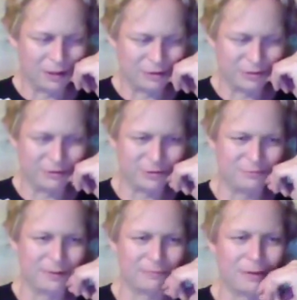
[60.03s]
has
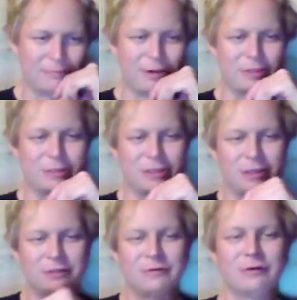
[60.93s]
always been by my
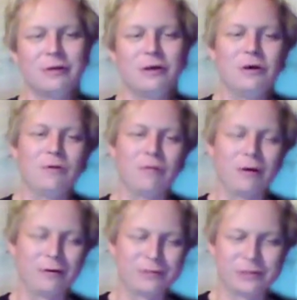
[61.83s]
side
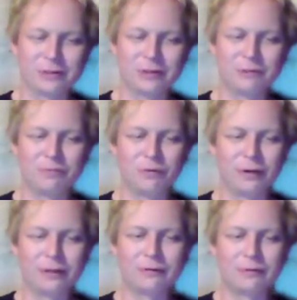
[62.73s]
when I was in a low
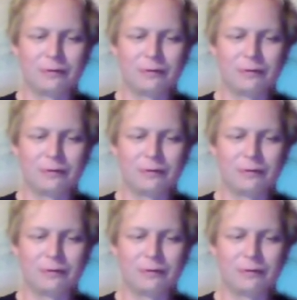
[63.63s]
point,